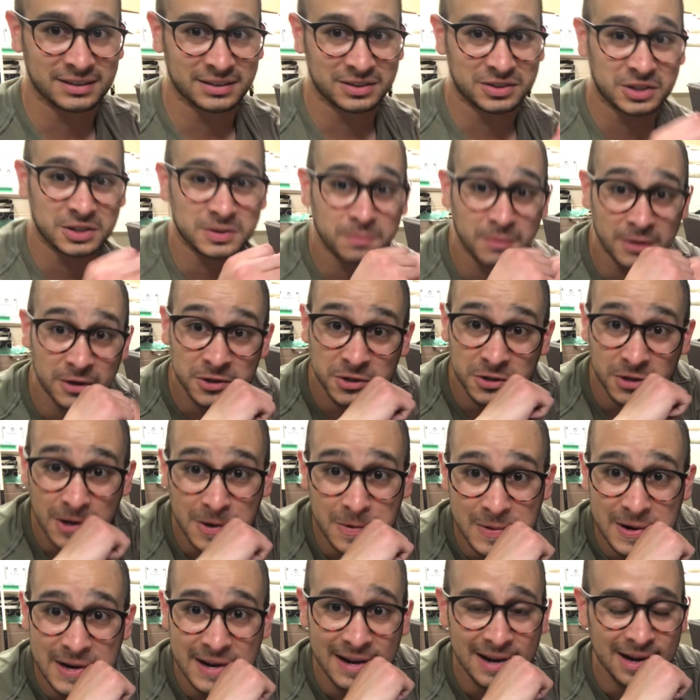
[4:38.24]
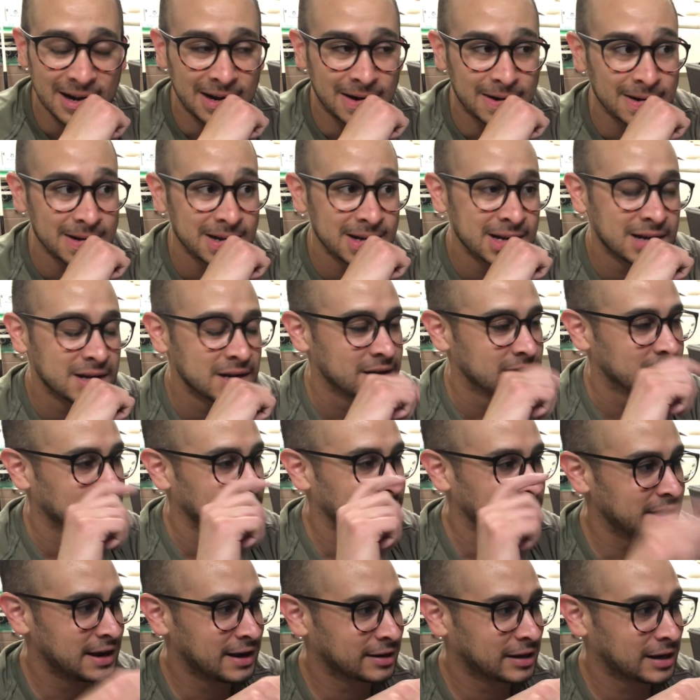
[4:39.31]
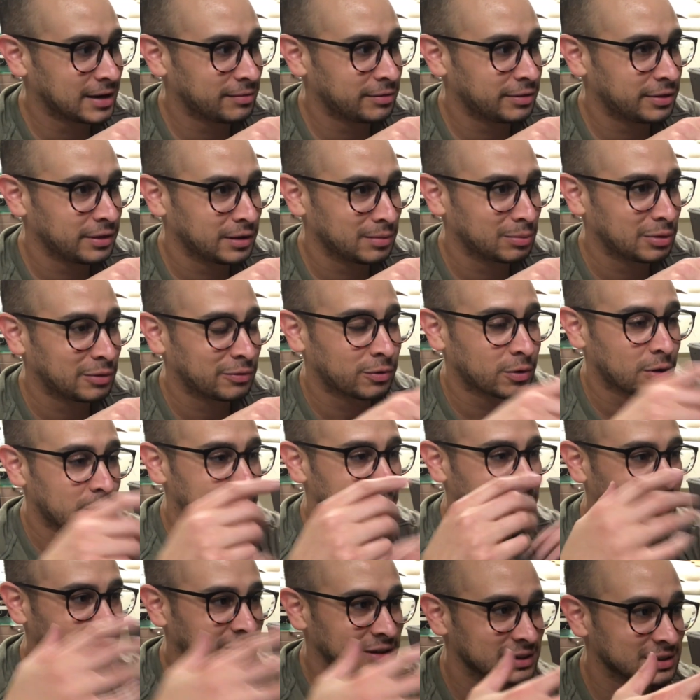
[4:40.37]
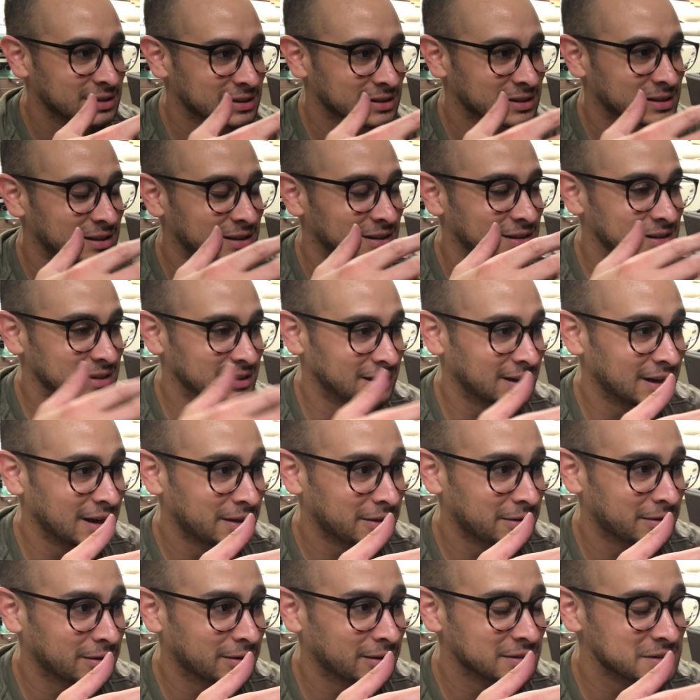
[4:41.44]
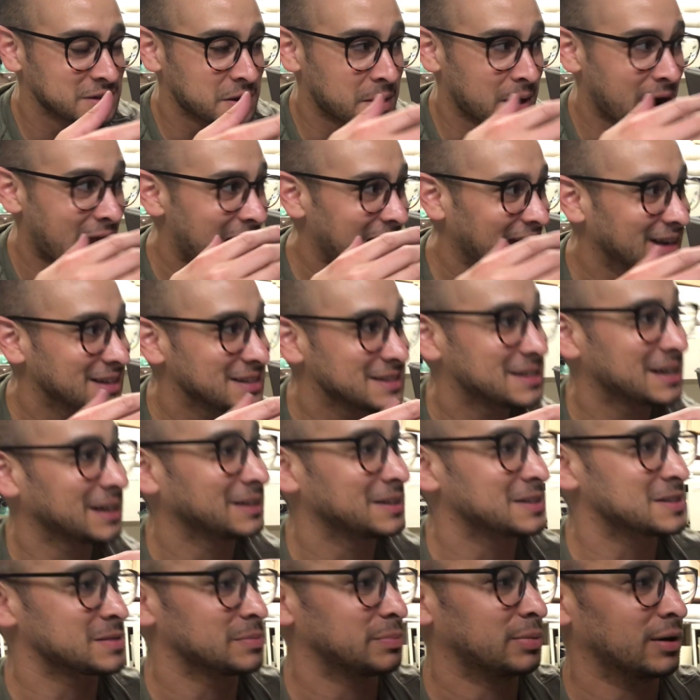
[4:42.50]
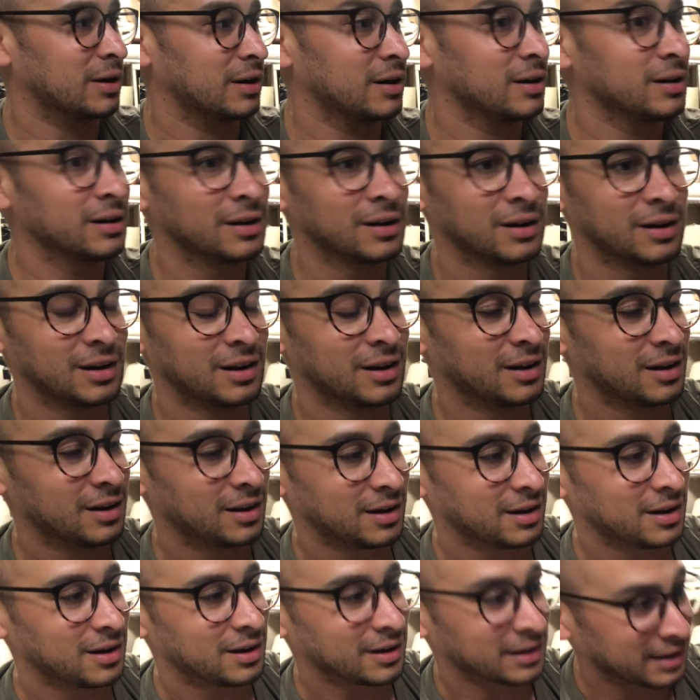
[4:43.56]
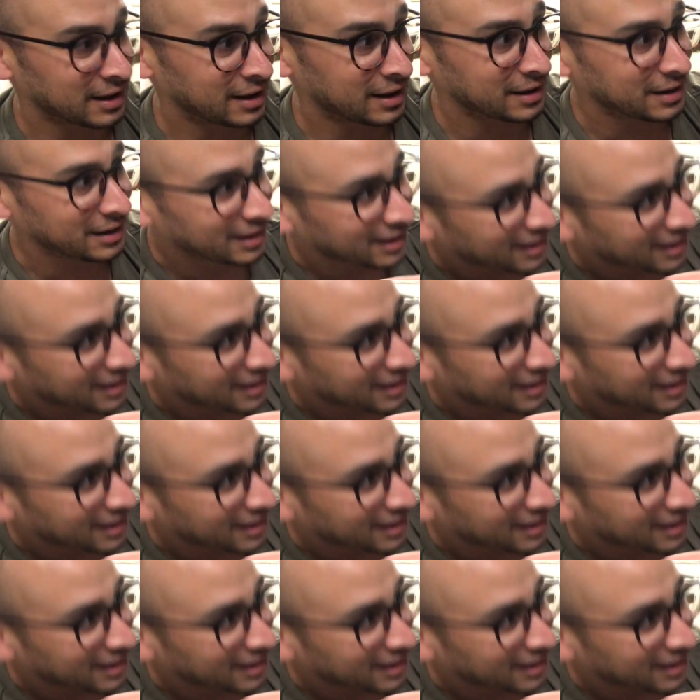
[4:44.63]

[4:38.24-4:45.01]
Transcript: let's just make sure we connect everything before we put this together, because I would hate to take this apart again.